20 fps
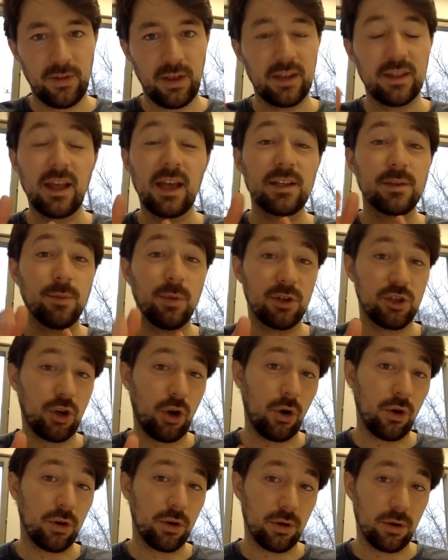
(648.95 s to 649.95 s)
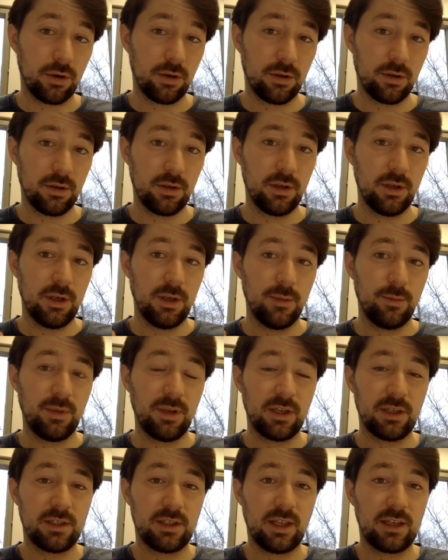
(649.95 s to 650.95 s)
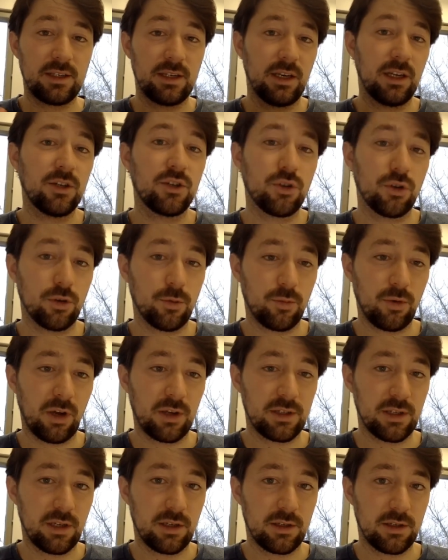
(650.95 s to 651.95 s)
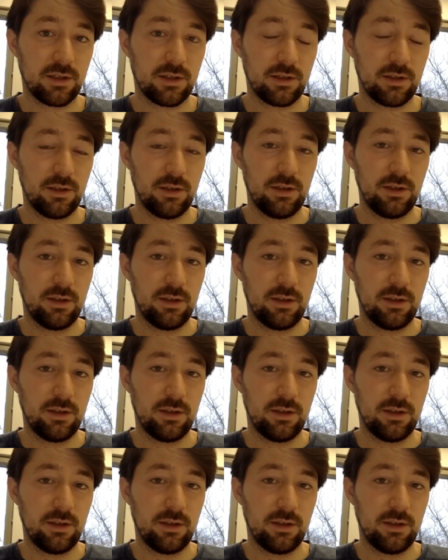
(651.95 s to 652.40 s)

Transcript: And that's much harder because that's an internal process.